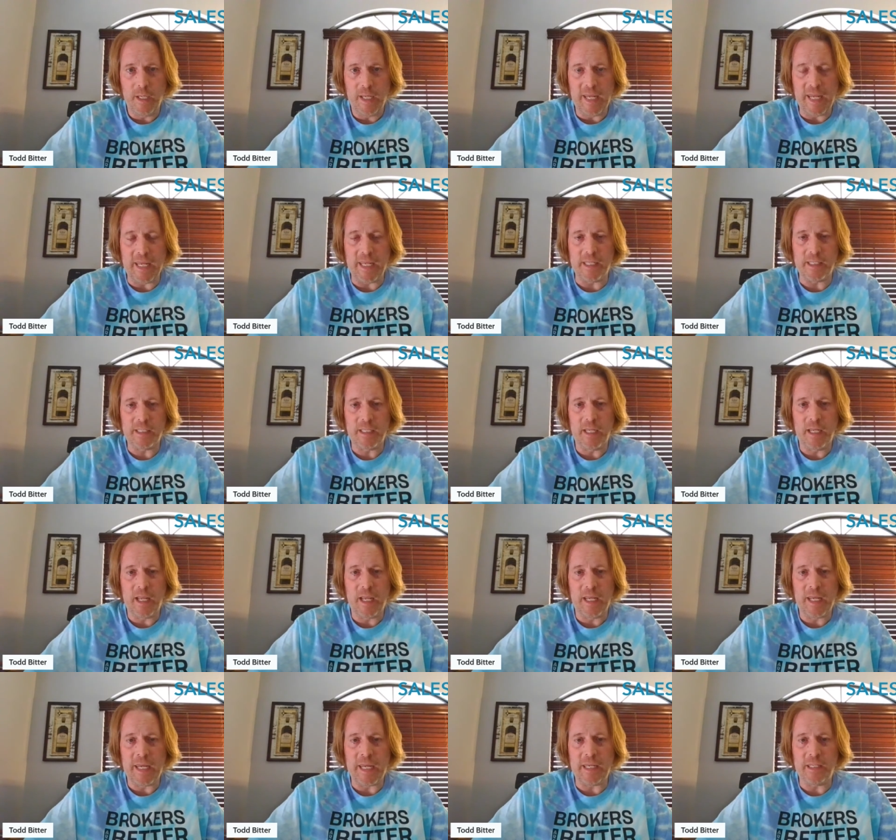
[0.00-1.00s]
is
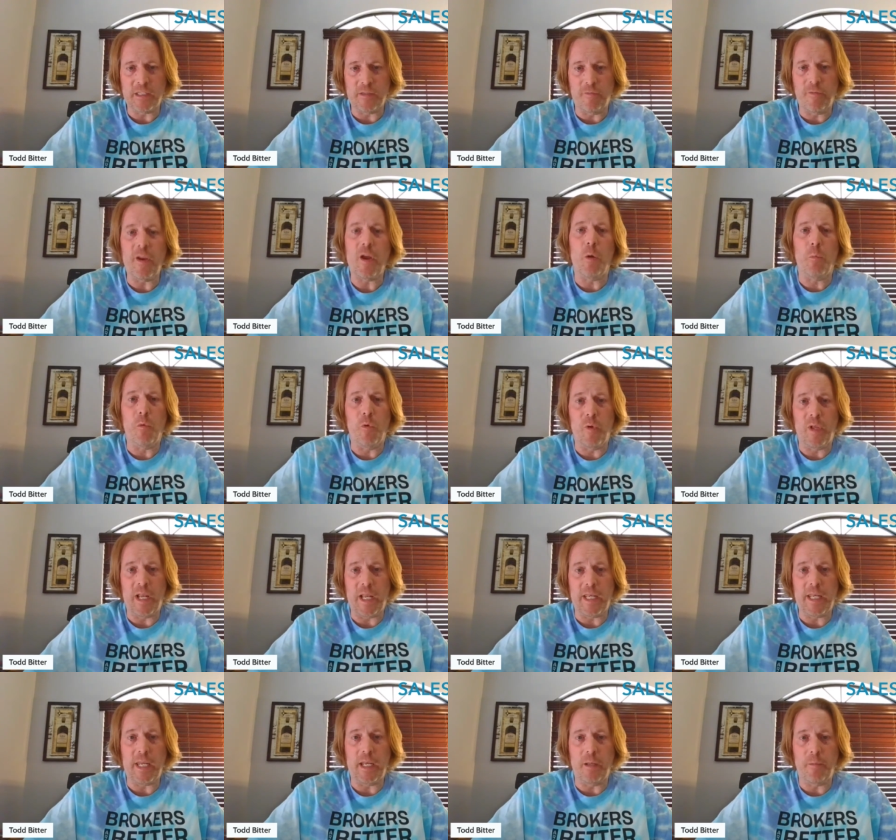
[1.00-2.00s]
he's available when
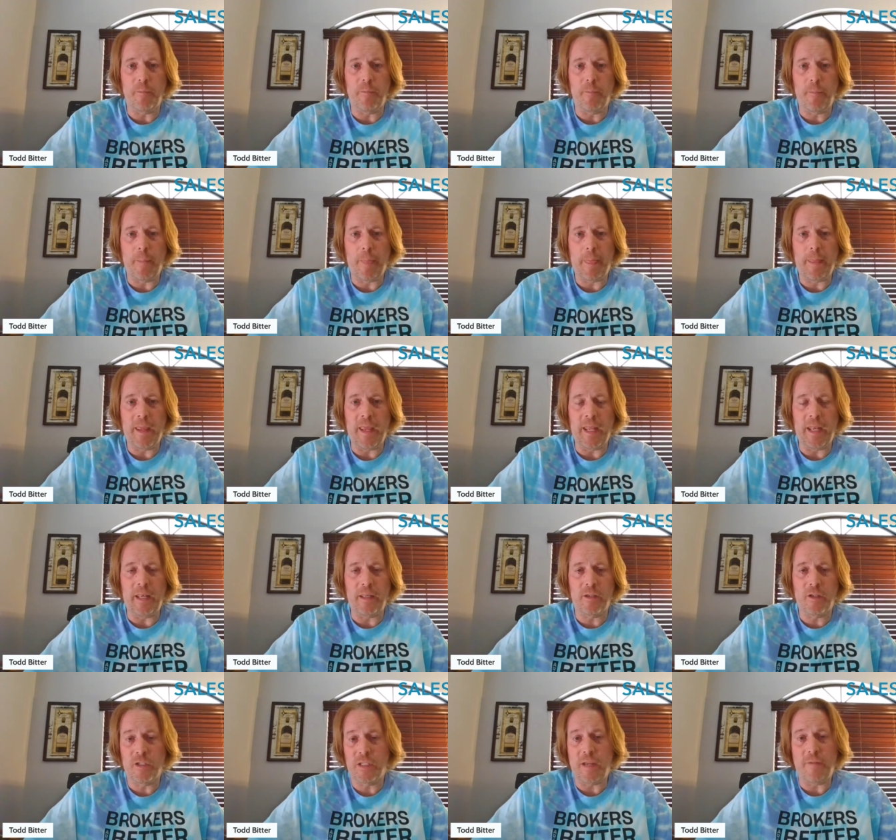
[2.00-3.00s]
I need him,
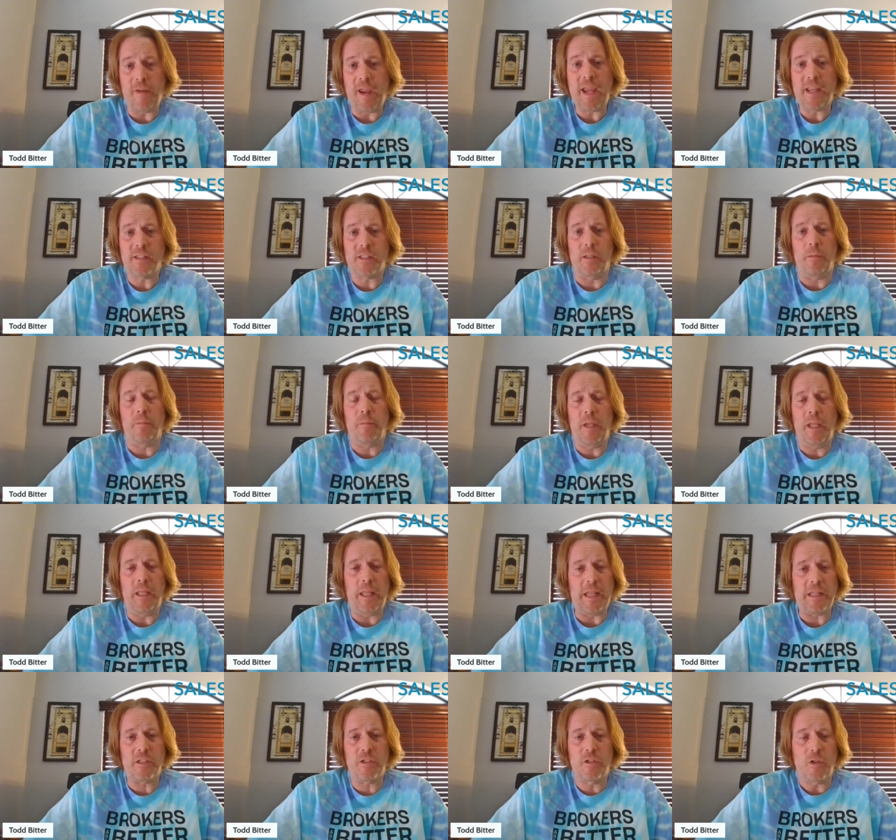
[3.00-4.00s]
and because I've asked them,
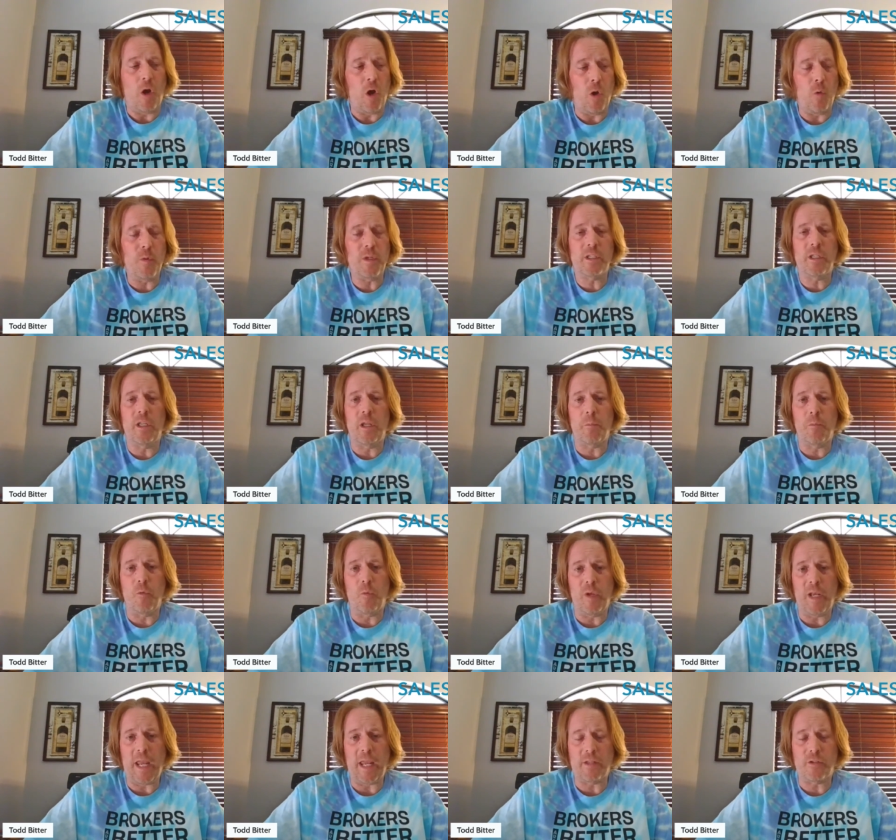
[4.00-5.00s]
and that's always the number
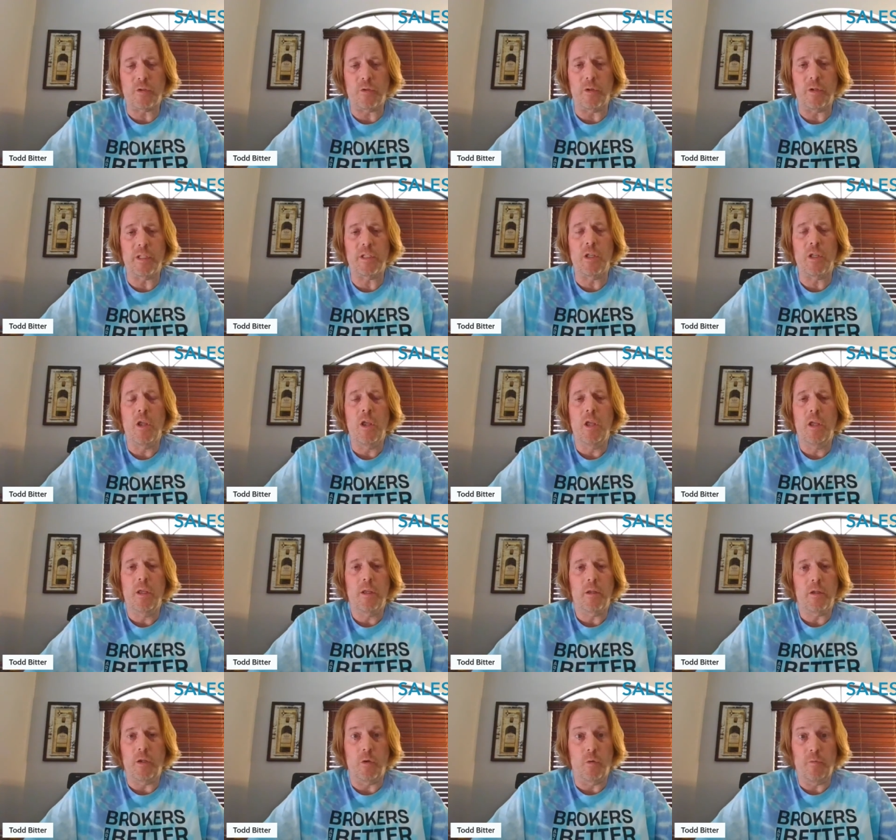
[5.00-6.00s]
one answer is
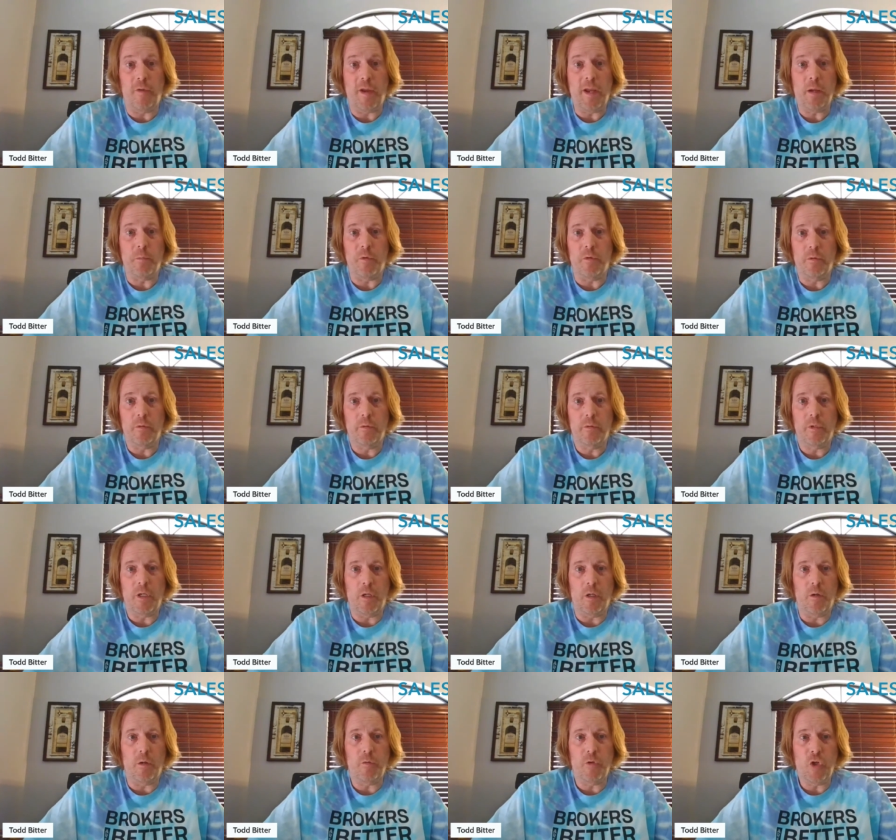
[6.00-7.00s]
you're available.
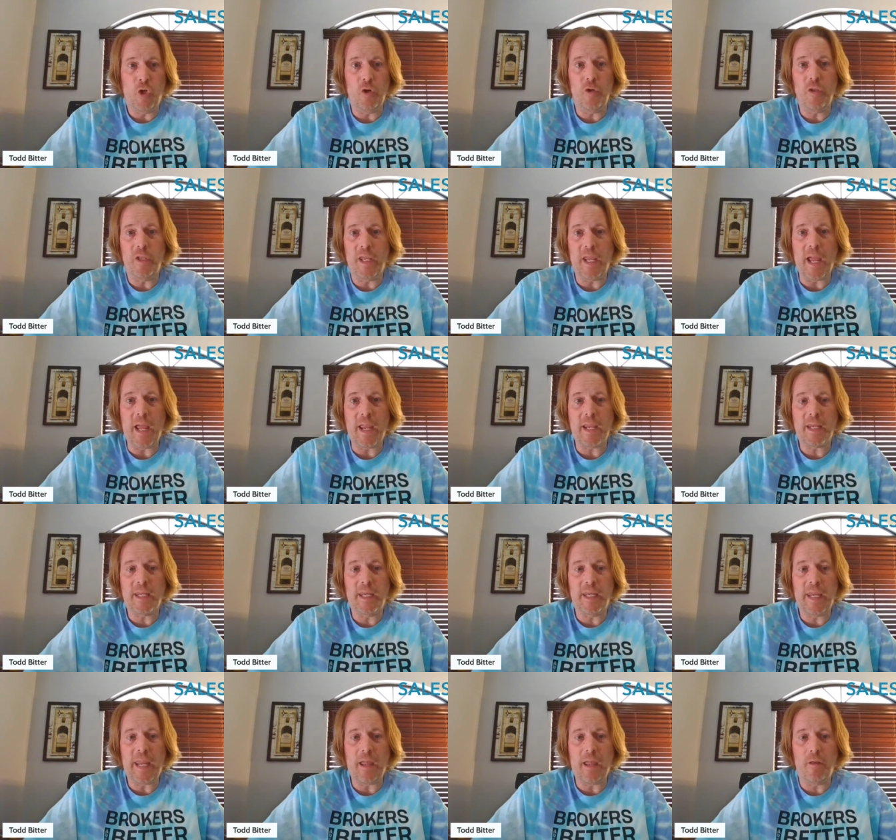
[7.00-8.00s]
You know, you're the guy I
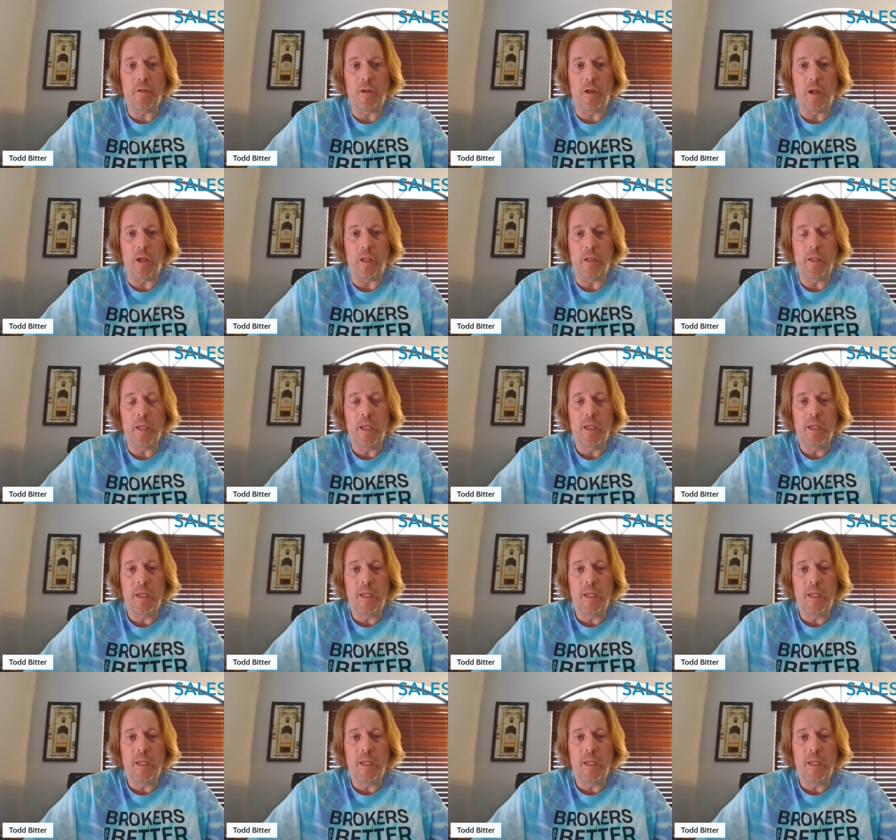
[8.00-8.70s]
can count on